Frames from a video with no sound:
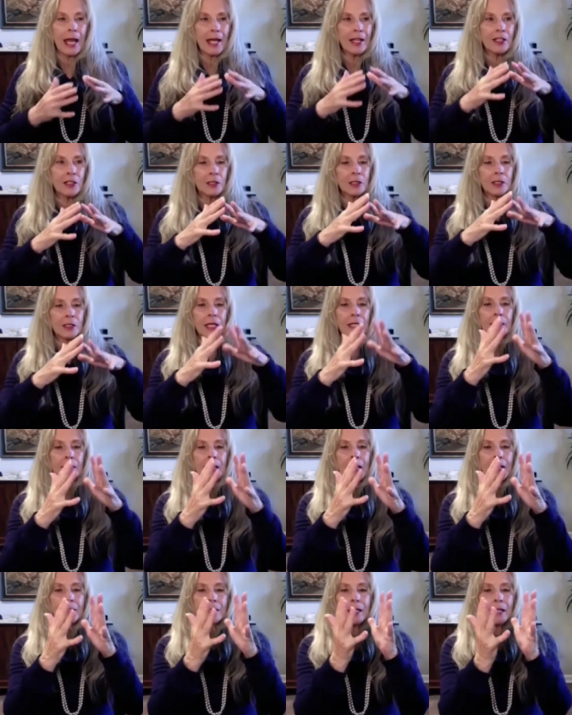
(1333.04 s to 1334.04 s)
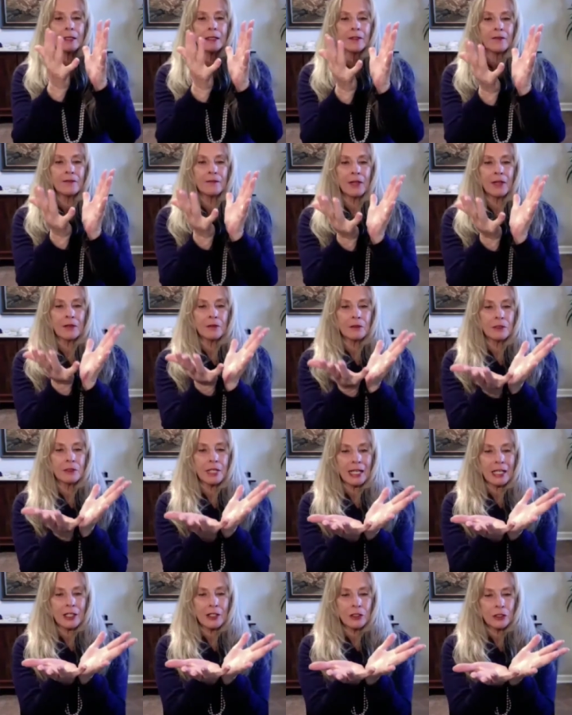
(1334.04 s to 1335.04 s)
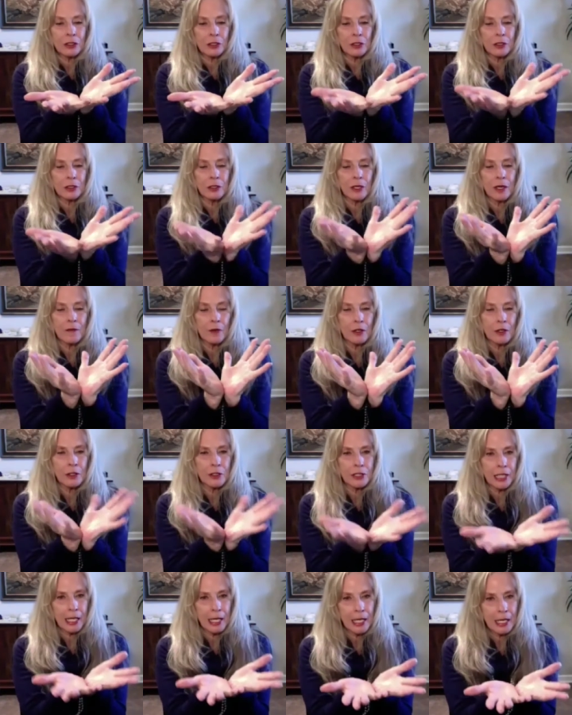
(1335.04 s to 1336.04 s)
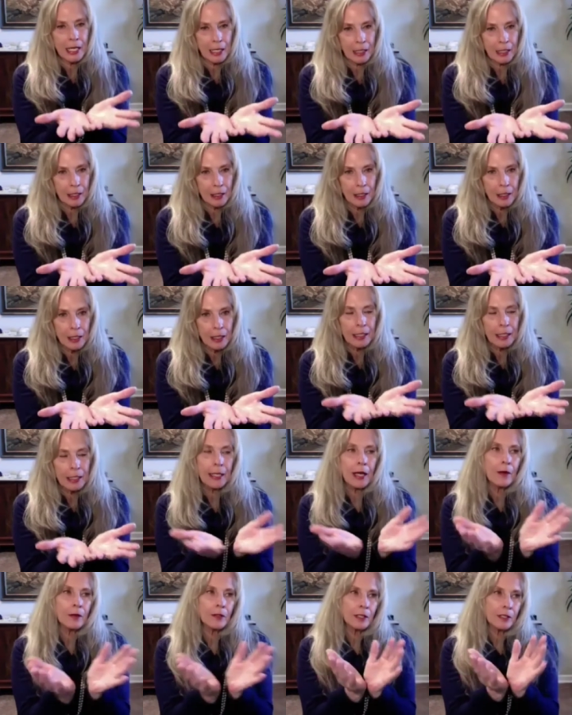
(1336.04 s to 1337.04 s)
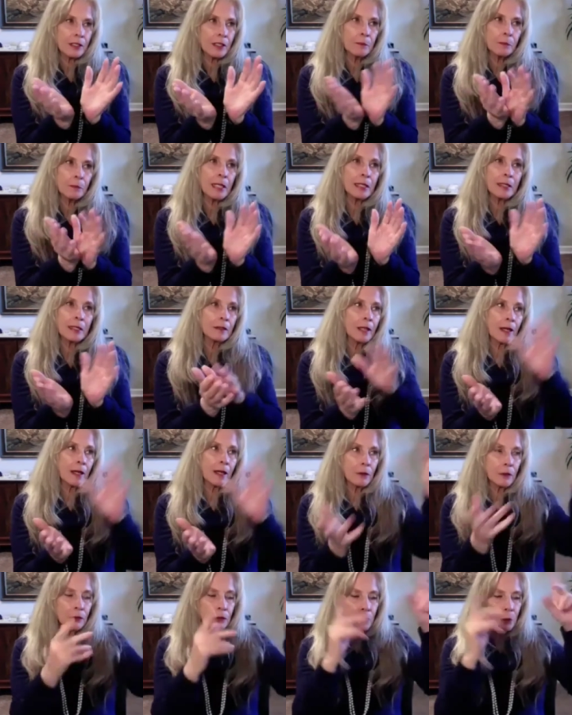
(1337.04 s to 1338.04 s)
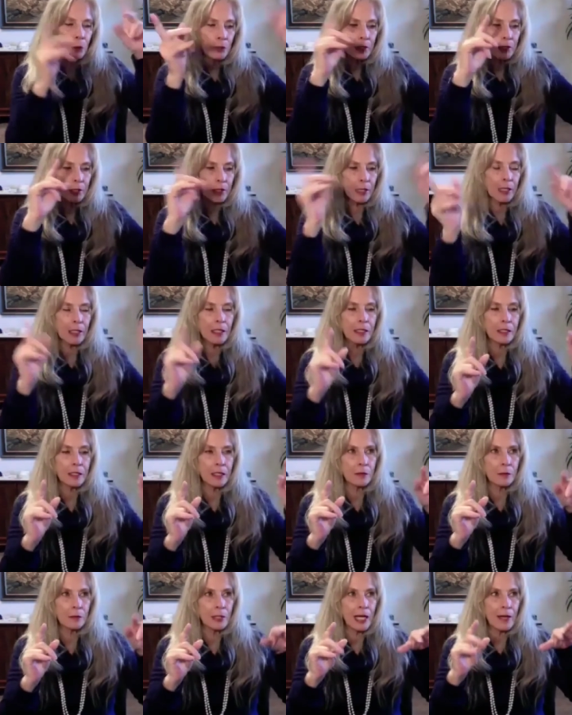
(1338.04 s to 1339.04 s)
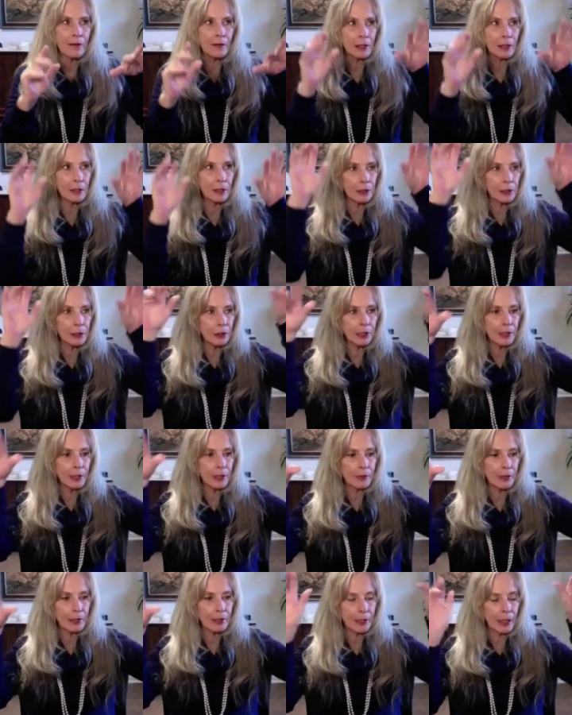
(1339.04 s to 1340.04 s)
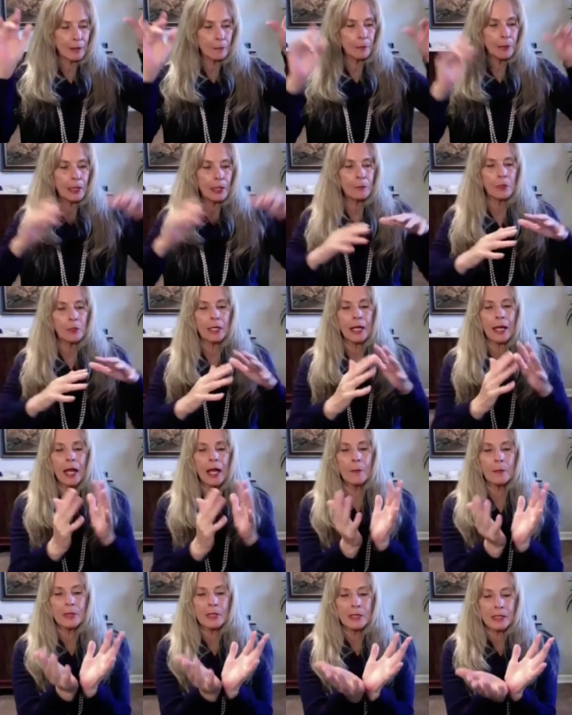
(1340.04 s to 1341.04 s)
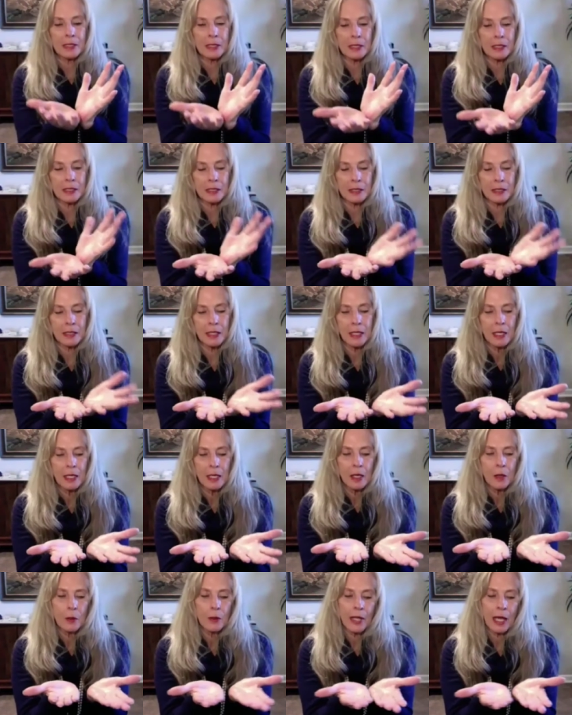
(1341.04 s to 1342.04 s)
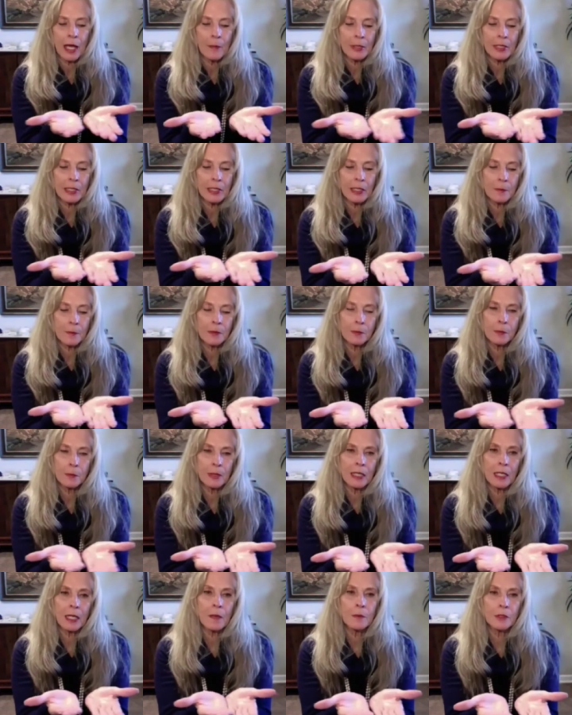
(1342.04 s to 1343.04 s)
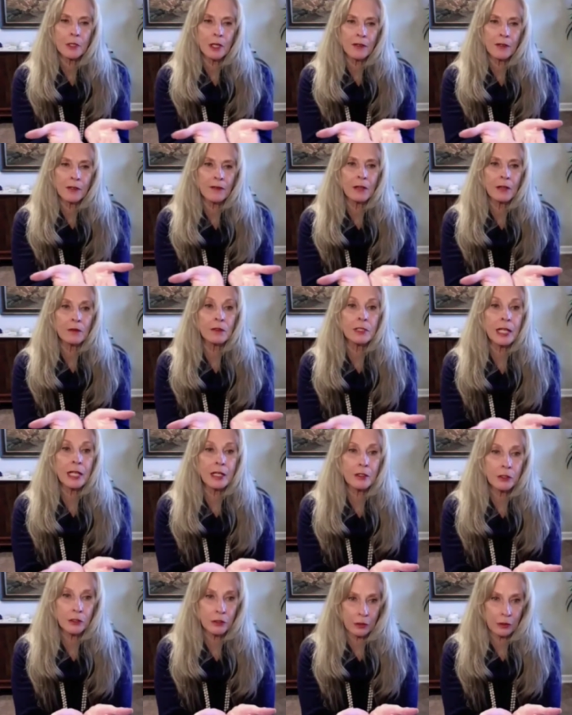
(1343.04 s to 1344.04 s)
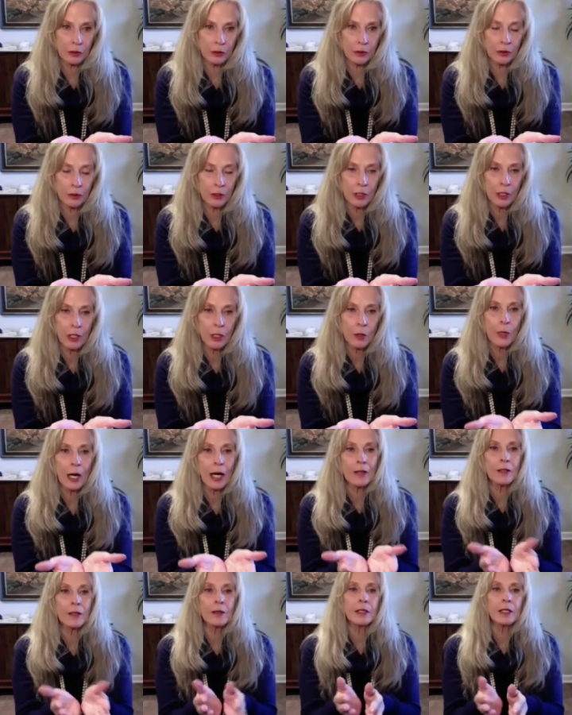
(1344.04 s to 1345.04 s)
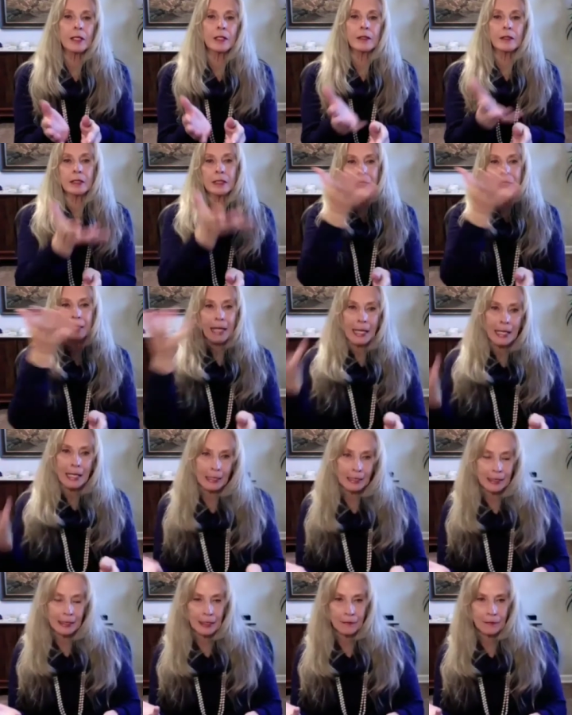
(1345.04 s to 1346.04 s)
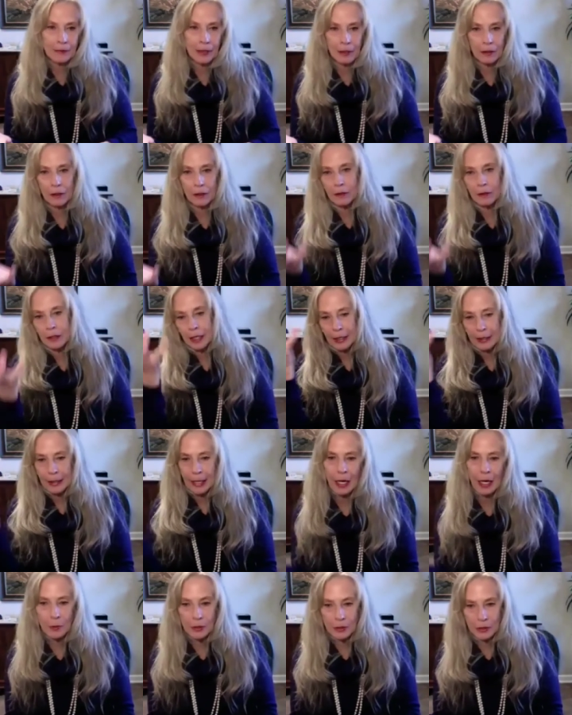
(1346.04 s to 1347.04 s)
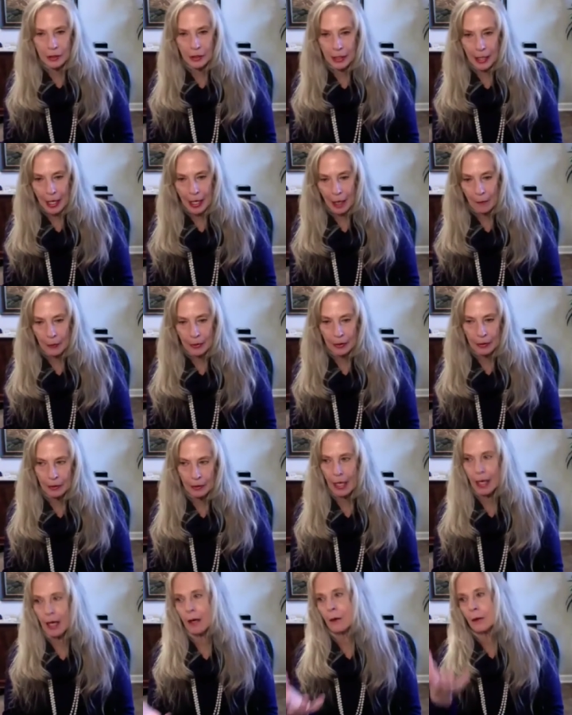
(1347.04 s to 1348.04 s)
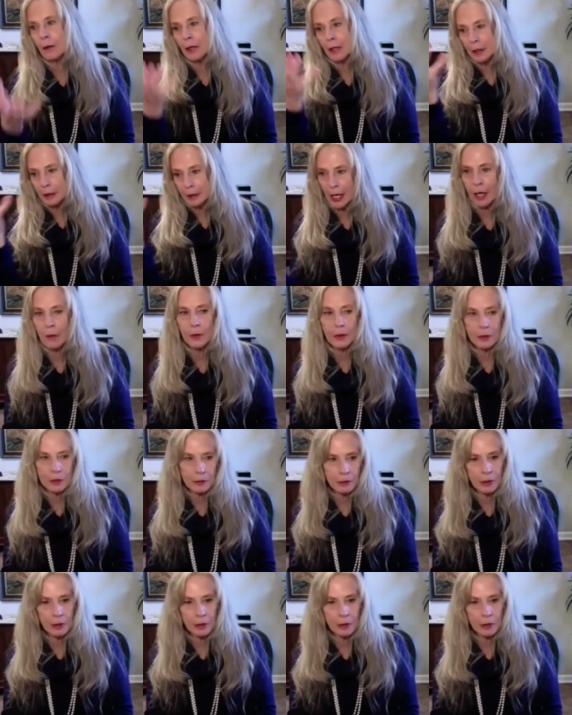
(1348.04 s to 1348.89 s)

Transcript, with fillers: that's like the foundation of our day. And now it doesn't mean that life won't do what it does because we haven't cleared everything. But what happens is when that becomes our foundation, rather than the negative, like, okay, now what's going to happen? Now what